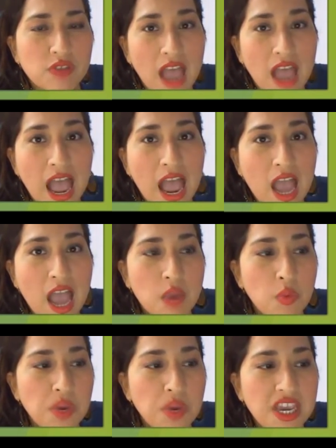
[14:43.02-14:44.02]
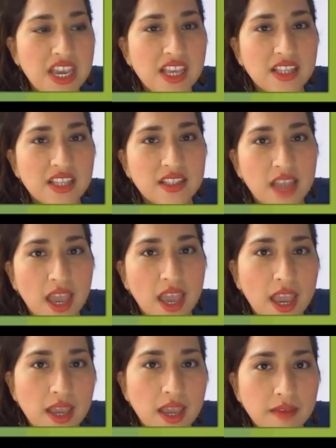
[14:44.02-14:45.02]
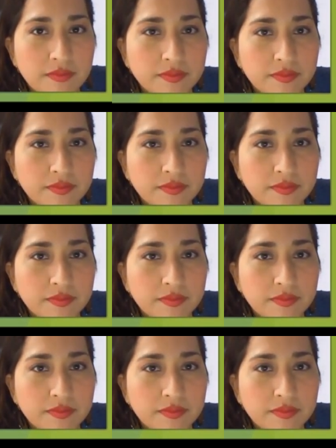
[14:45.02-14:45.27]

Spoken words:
I, we, they,